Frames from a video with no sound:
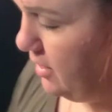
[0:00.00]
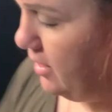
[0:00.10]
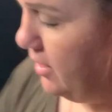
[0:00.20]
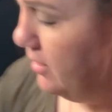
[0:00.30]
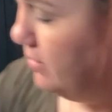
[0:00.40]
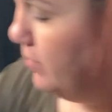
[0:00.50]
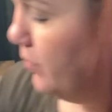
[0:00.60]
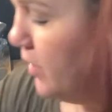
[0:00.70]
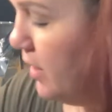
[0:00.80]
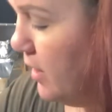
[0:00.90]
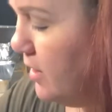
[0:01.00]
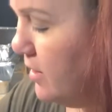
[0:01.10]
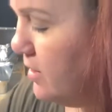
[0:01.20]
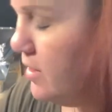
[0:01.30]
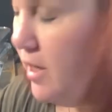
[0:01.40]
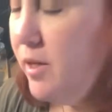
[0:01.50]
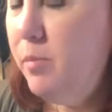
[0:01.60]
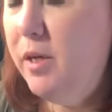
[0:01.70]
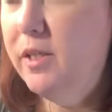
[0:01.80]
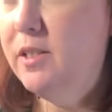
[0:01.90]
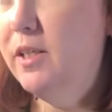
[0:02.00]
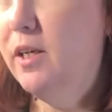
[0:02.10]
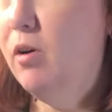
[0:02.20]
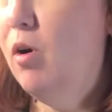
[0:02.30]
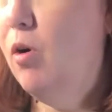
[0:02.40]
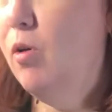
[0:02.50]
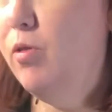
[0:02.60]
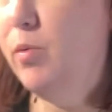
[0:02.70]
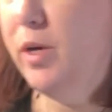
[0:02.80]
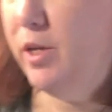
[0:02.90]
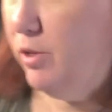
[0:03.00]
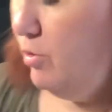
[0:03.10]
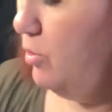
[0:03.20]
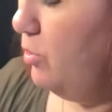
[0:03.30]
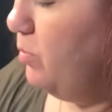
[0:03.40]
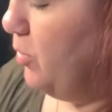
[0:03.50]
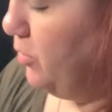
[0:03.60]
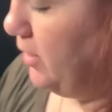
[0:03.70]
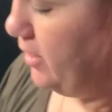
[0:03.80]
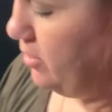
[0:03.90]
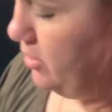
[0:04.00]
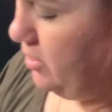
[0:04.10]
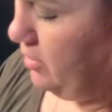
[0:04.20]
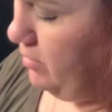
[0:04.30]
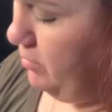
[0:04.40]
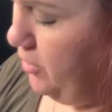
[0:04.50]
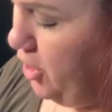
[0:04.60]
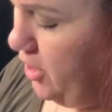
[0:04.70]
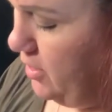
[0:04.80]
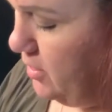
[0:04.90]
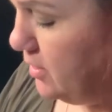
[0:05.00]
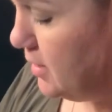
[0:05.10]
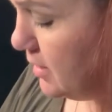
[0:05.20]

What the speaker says: And it does take a minute to get all the way through both layers of cheese.